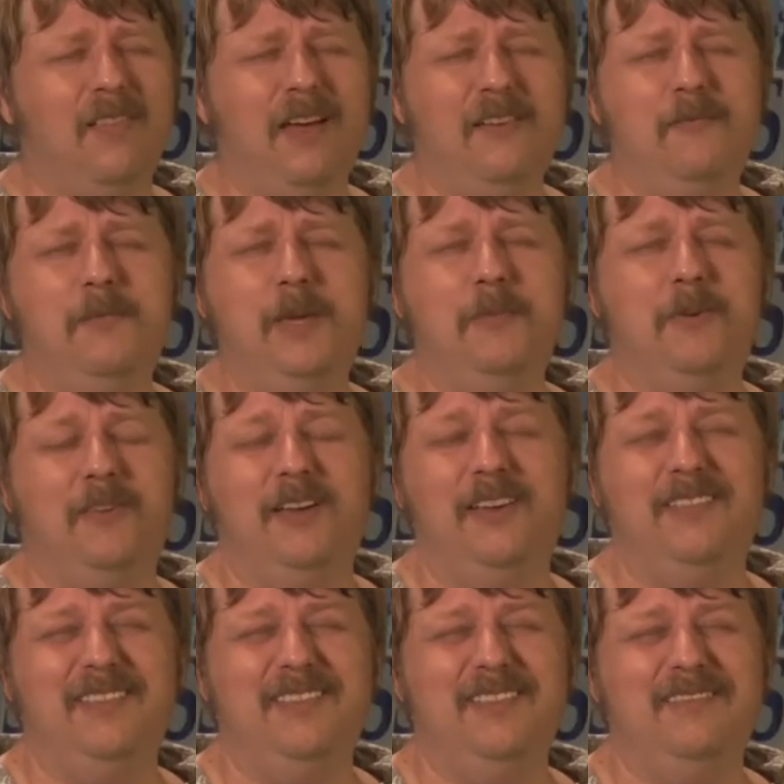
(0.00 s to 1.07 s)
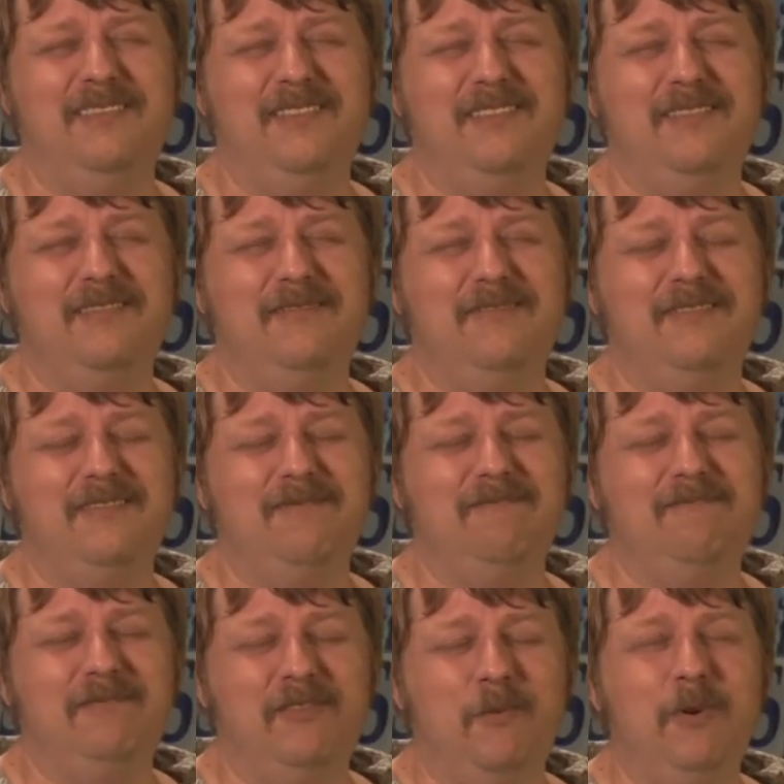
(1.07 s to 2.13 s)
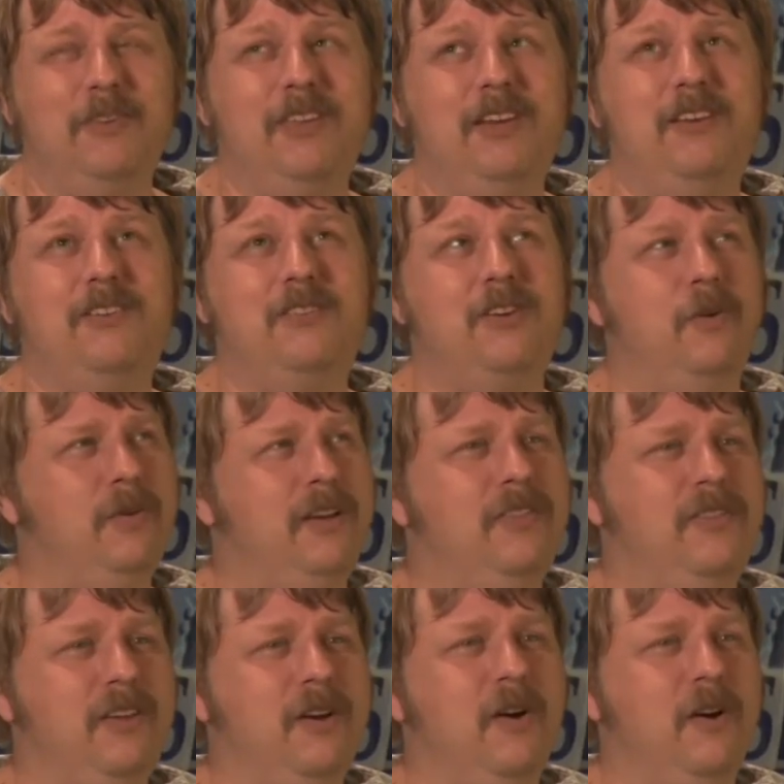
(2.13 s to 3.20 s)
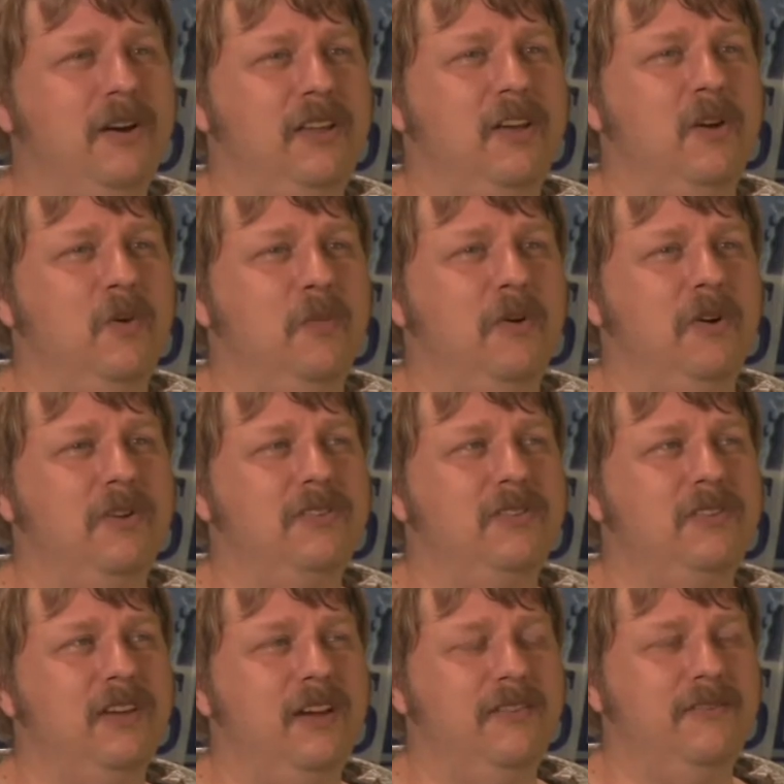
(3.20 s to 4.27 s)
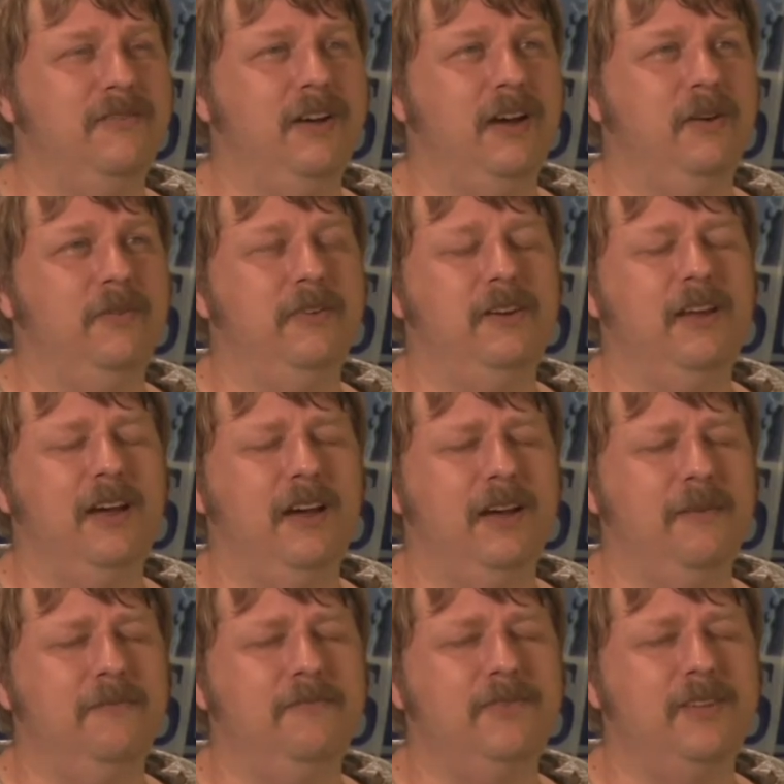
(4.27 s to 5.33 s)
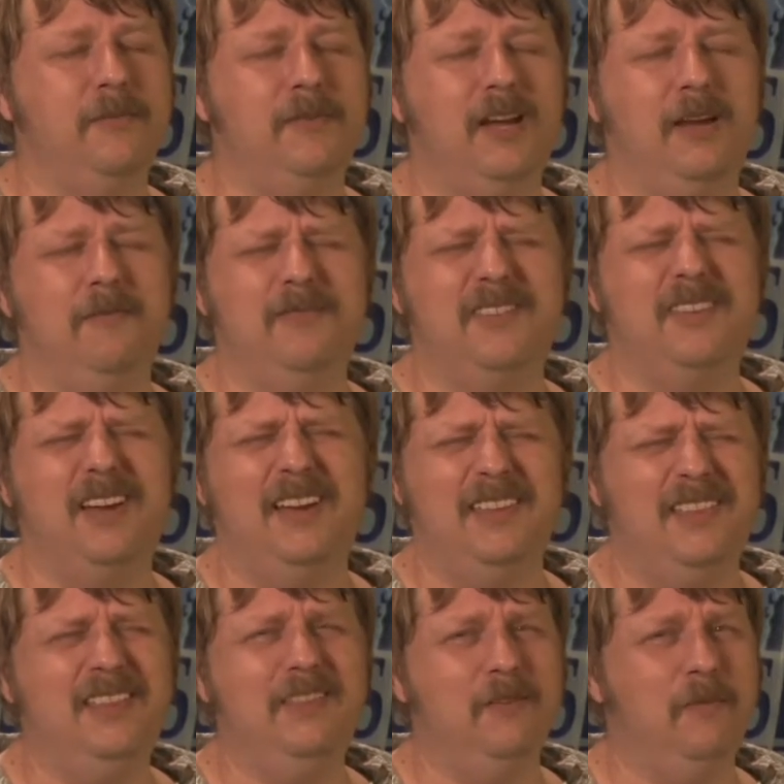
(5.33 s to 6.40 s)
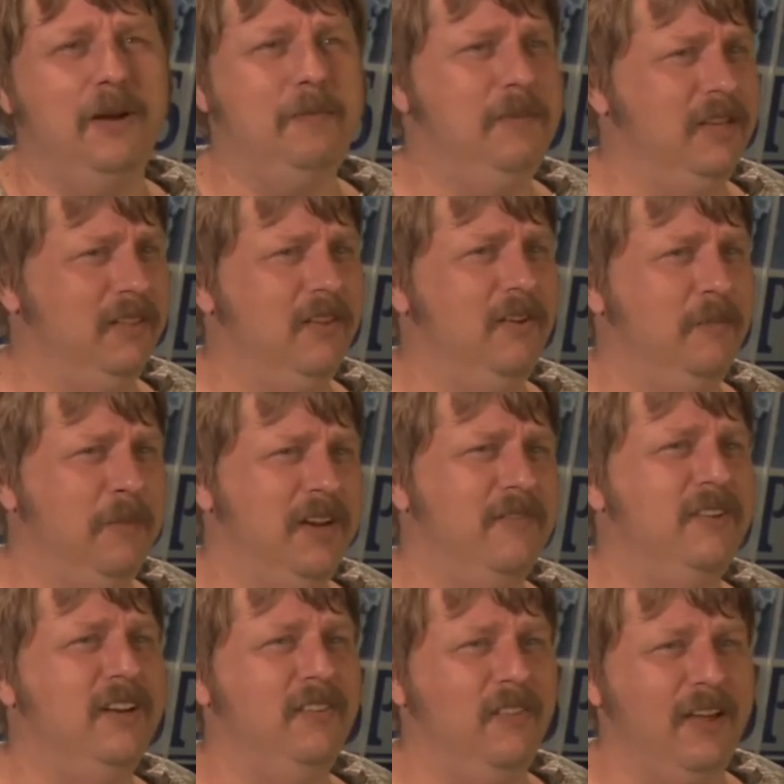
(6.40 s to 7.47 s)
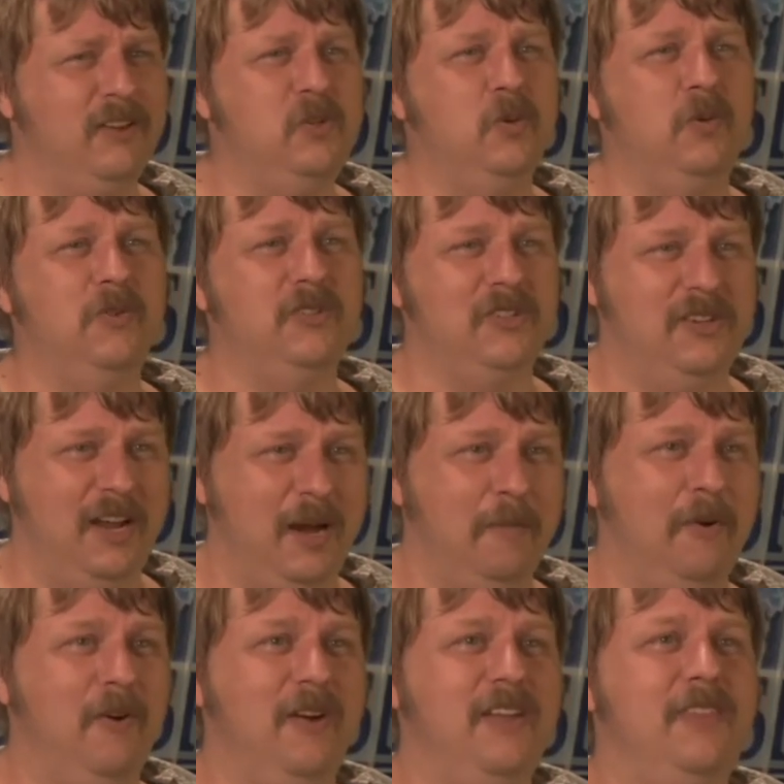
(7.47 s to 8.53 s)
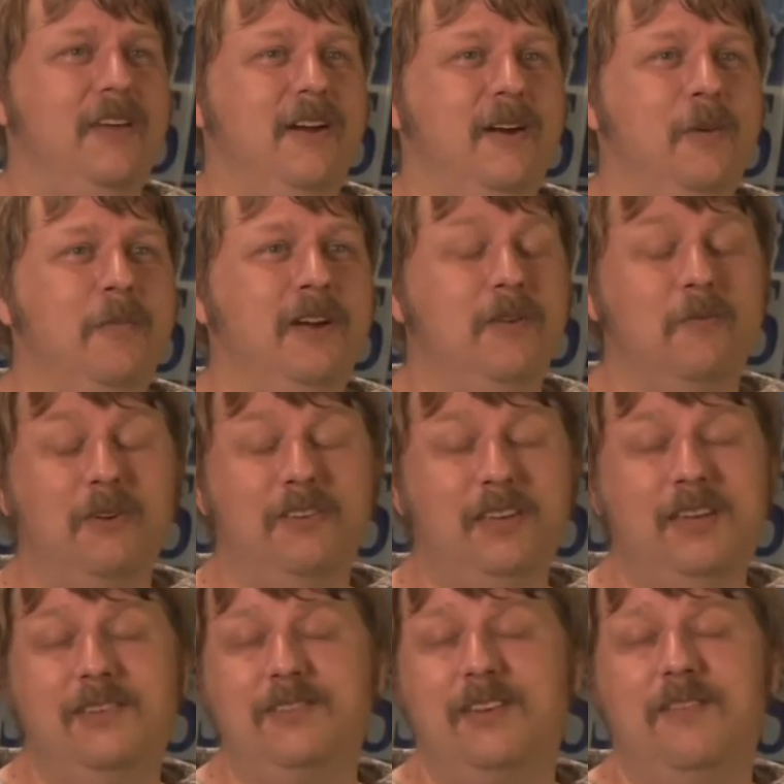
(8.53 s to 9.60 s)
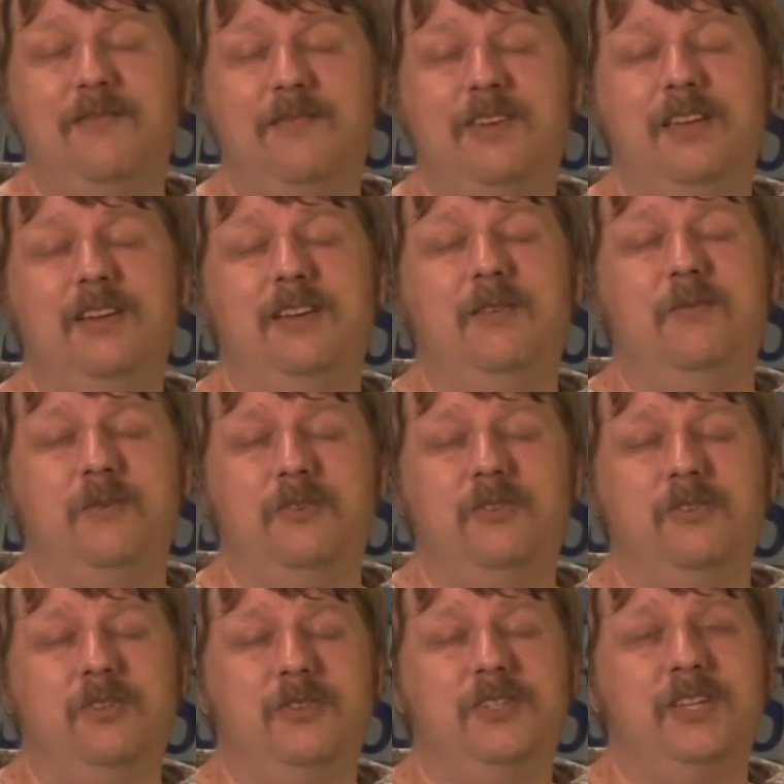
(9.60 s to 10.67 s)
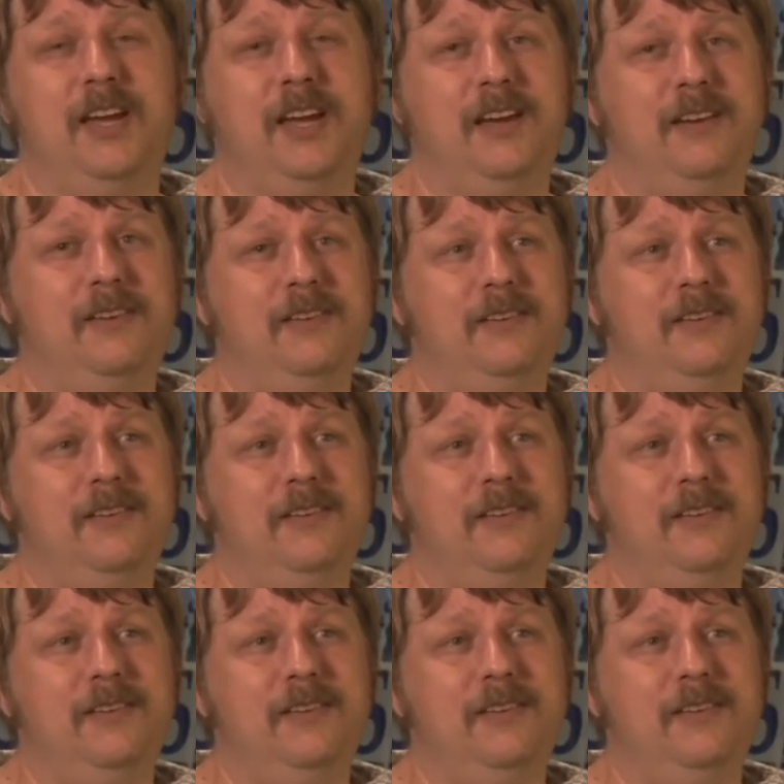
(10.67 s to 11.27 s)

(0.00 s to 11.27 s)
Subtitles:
lot of people I really just don't get the audiobooks. I've found sometimes. I think there might be a little bit of intellectual snobbery there, but it really is convenient, wouldn't you say?